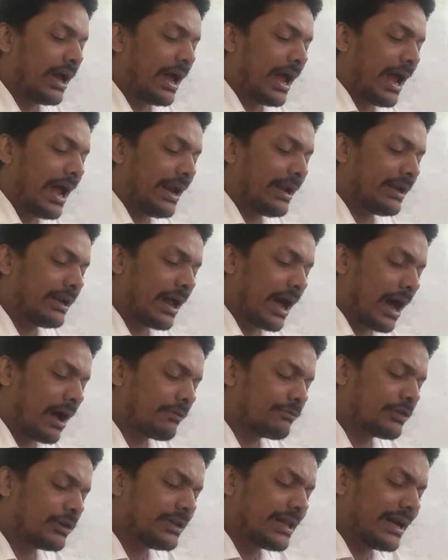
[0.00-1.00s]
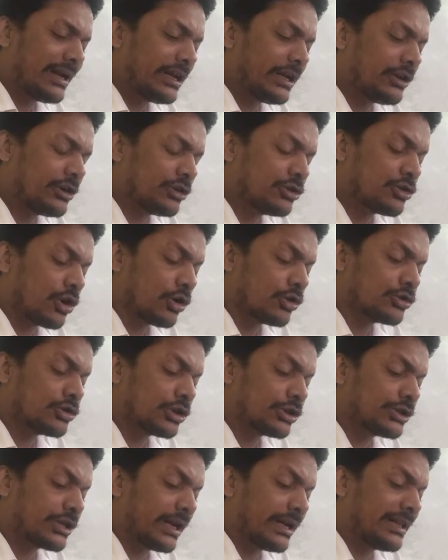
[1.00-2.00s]
And after that it is
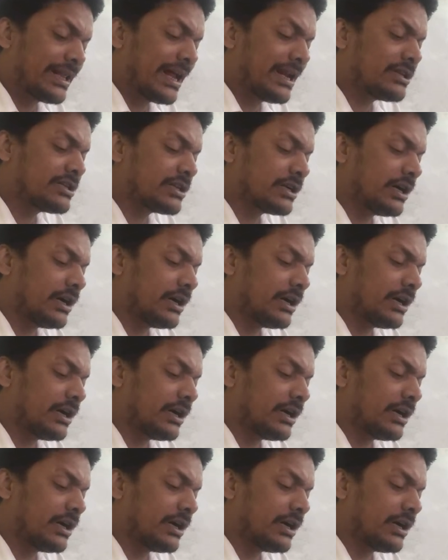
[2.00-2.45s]
also said that